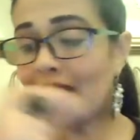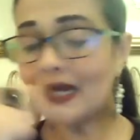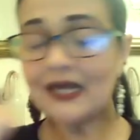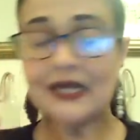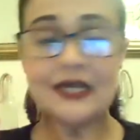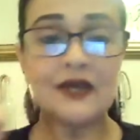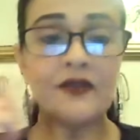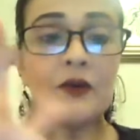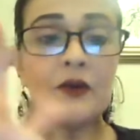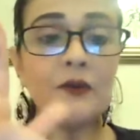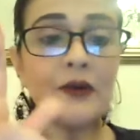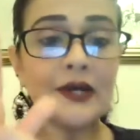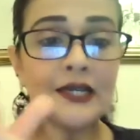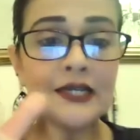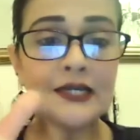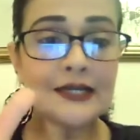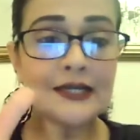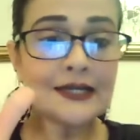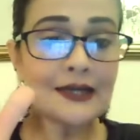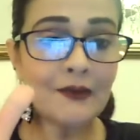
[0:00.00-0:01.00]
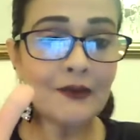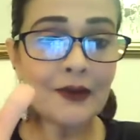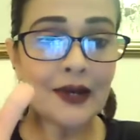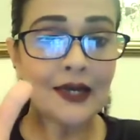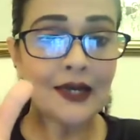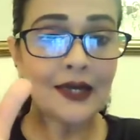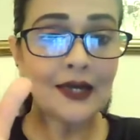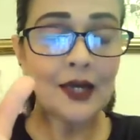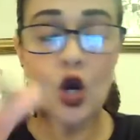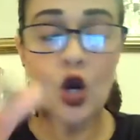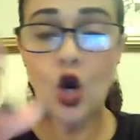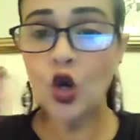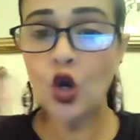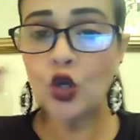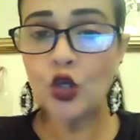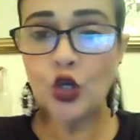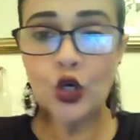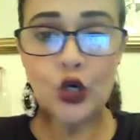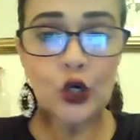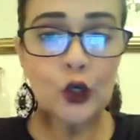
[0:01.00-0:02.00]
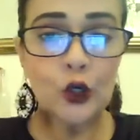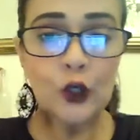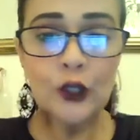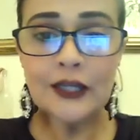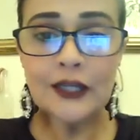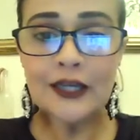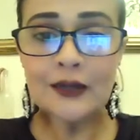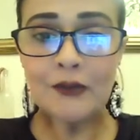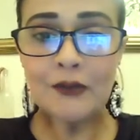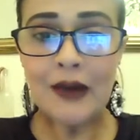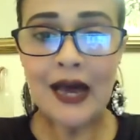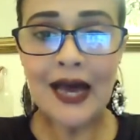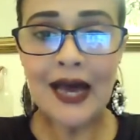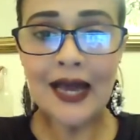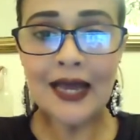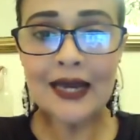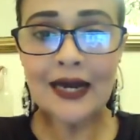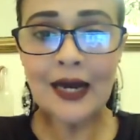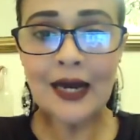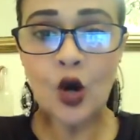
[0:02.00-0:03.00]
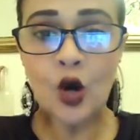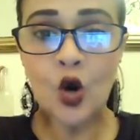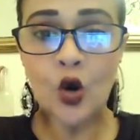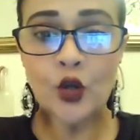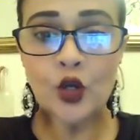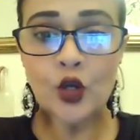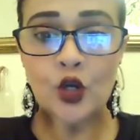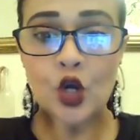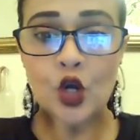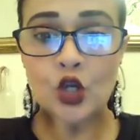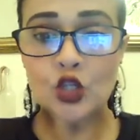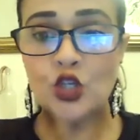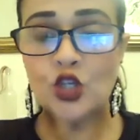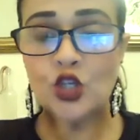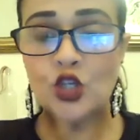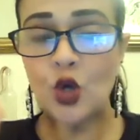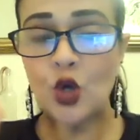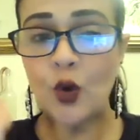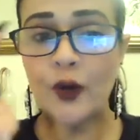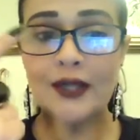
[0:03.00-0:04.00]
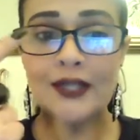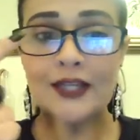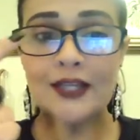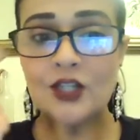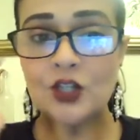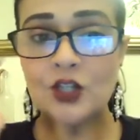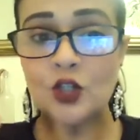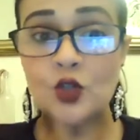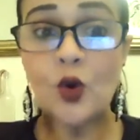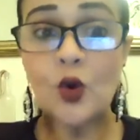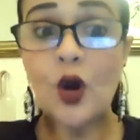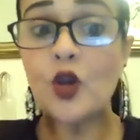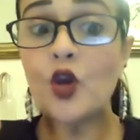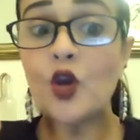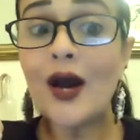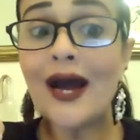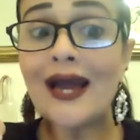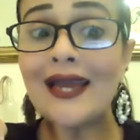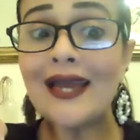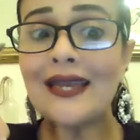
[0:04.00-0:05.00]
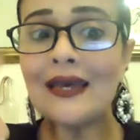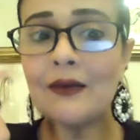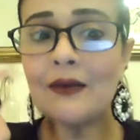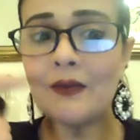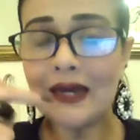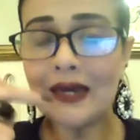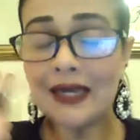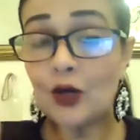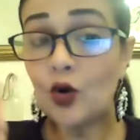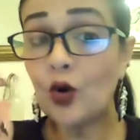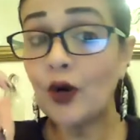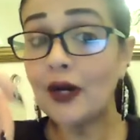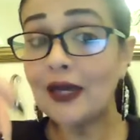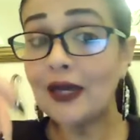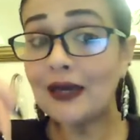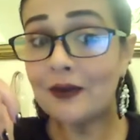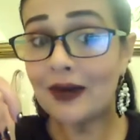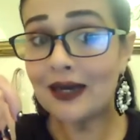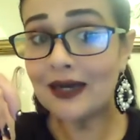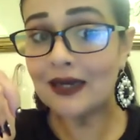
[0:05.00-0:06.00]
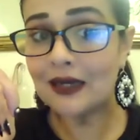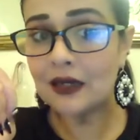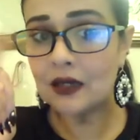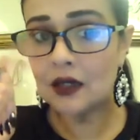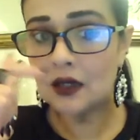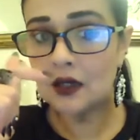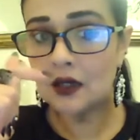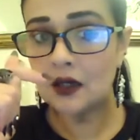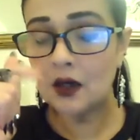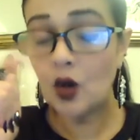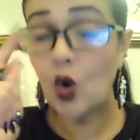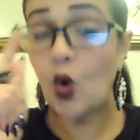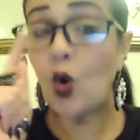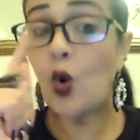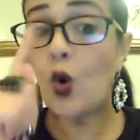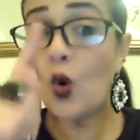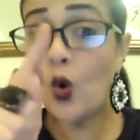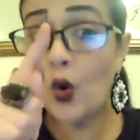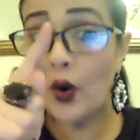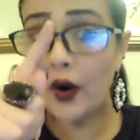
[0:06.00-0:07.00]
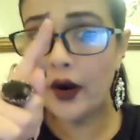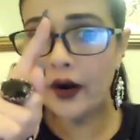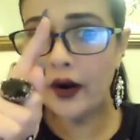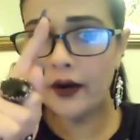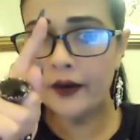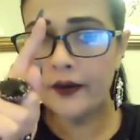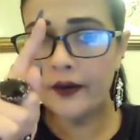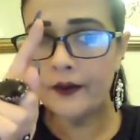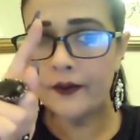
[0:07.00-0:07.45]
back in giving money to somebody, or you're holding back, or you're not showing that you, you're hiding money, hoarding money, or